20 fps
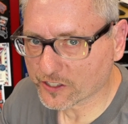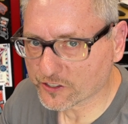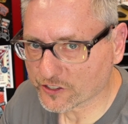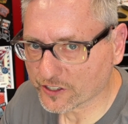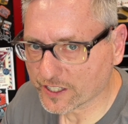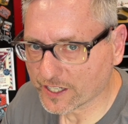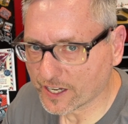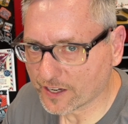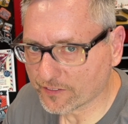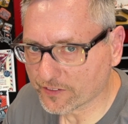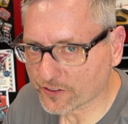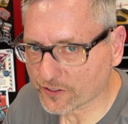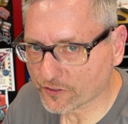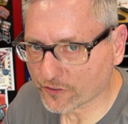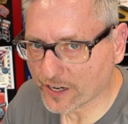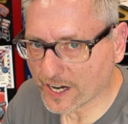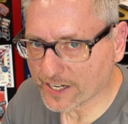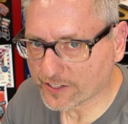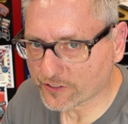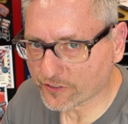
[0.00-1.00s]
sure you have it in the
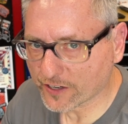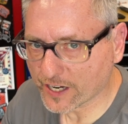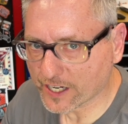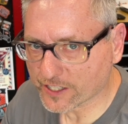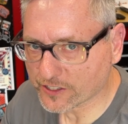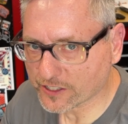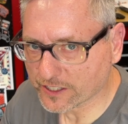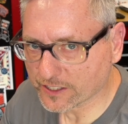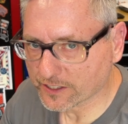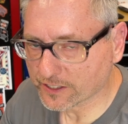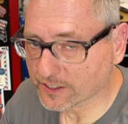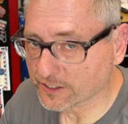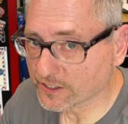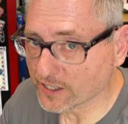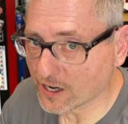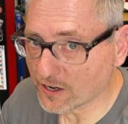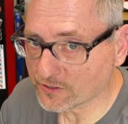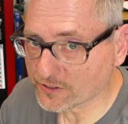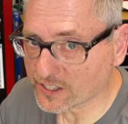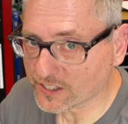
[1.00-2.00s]
right direction.
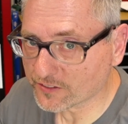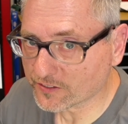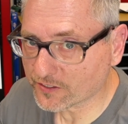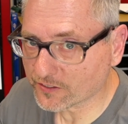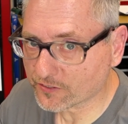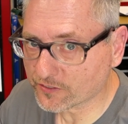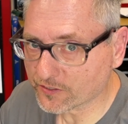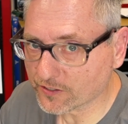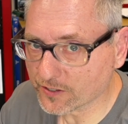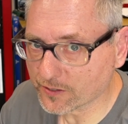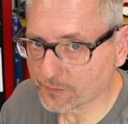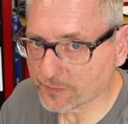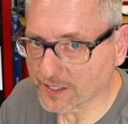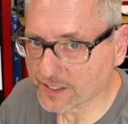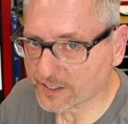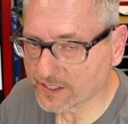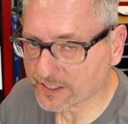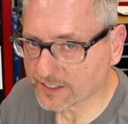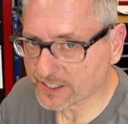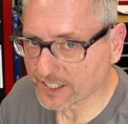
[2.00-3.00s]
Don't just assume
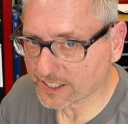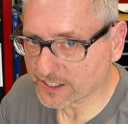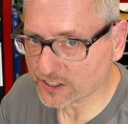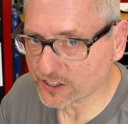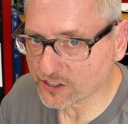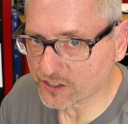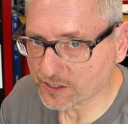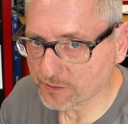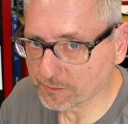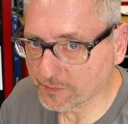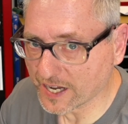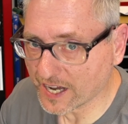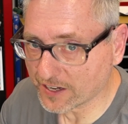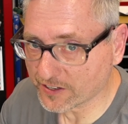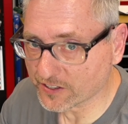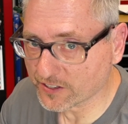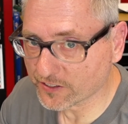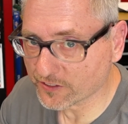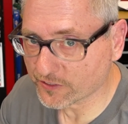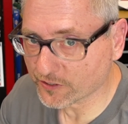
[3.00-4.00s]
that the technician
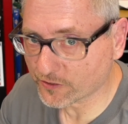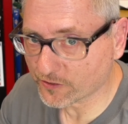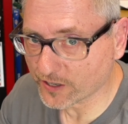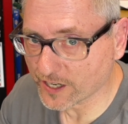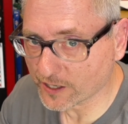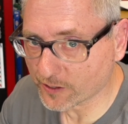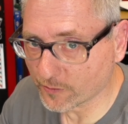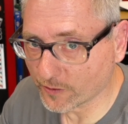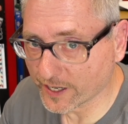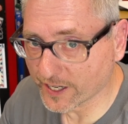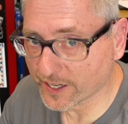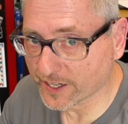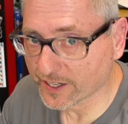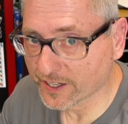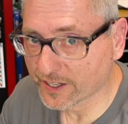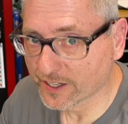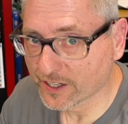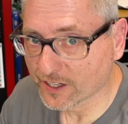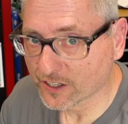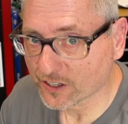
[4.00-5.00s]
mounted it the correct way.
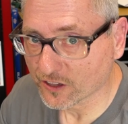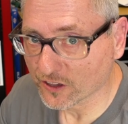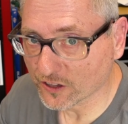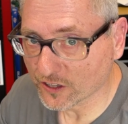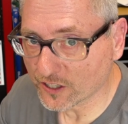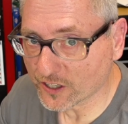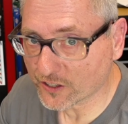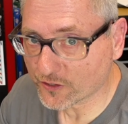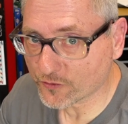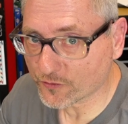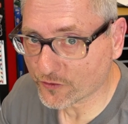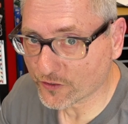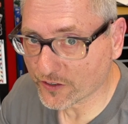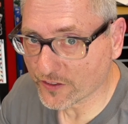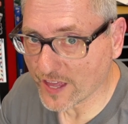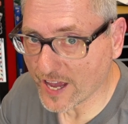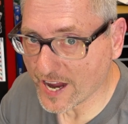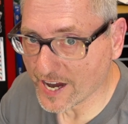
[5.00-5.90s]
Look for the